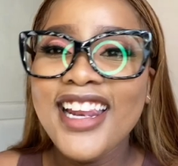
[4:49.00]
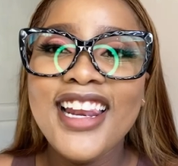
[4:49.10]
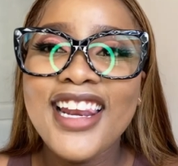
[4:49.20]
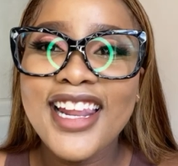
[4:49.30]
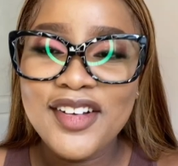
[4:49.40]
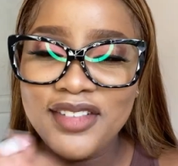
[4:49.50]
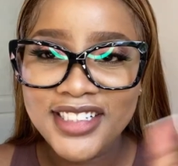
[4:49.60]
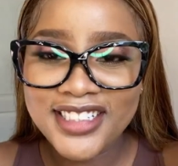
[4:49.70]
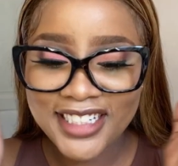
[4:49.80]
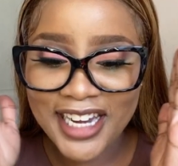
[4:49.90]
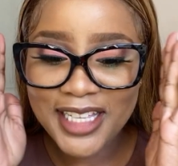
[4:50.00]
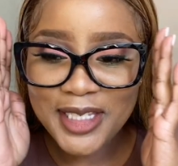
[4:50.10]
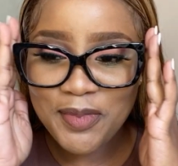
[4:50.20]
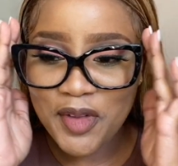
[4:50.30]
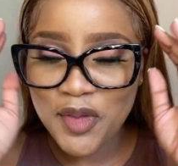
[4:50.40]
Love it.
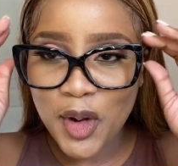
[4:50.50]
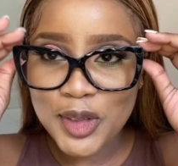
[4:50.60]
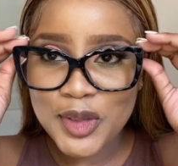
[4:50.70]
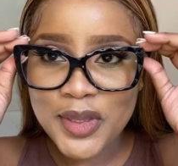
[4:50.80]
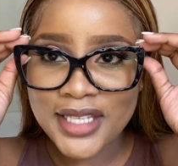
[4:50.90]
Let's move on to